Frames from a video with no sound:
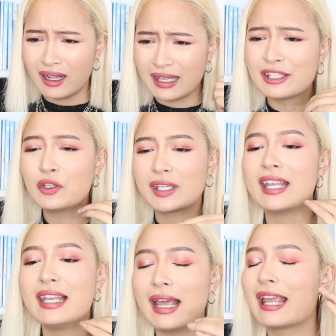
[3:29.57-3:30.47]
like you
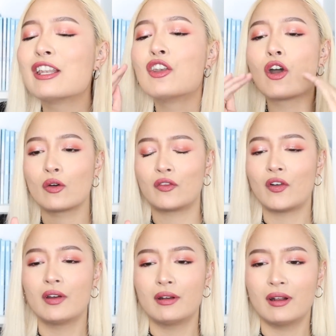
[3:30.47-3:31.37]
can, I love
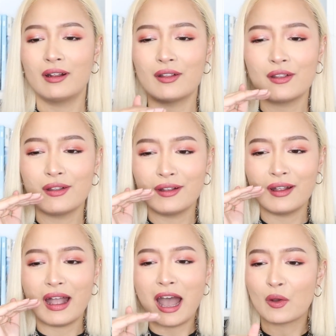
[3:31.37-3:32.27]

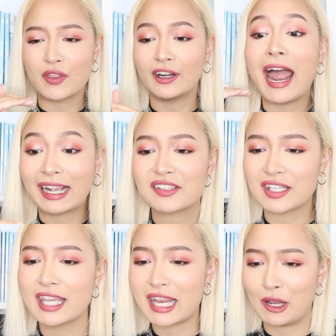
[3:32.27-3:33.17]
how they're
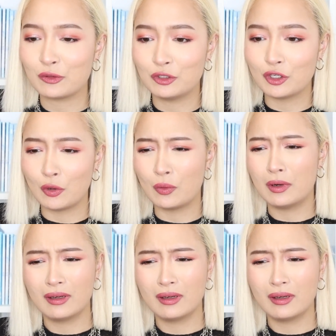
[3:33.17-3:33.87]
acting it out, you know.